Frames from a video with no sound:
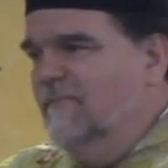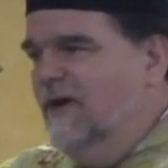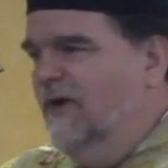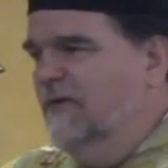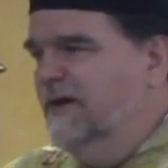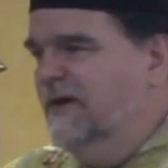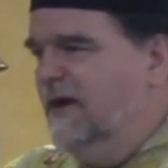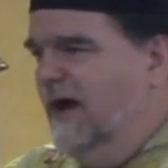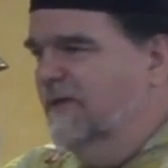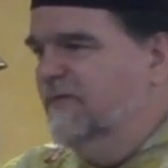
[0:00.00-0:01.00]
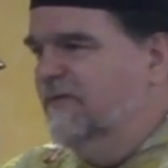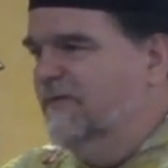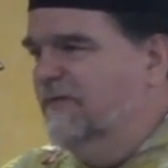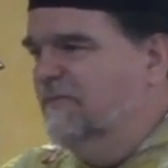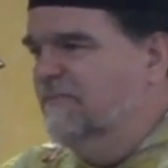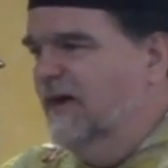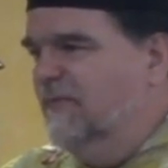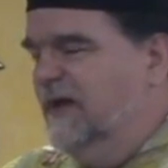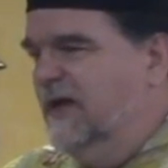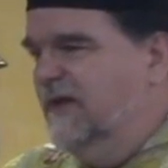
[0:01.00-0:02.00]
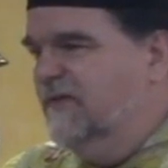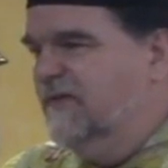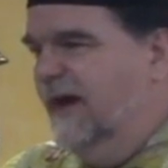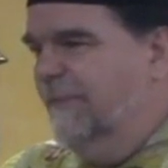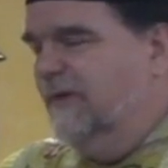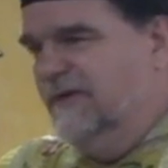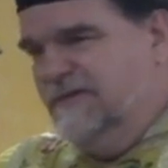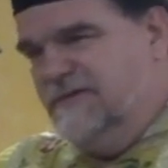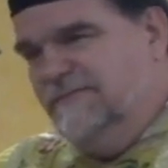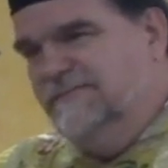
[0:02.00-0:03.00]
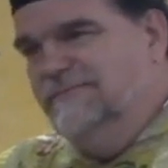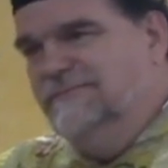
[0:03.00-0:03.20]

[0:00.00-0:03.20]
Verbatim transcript: We don't need guns, but we need scapulars.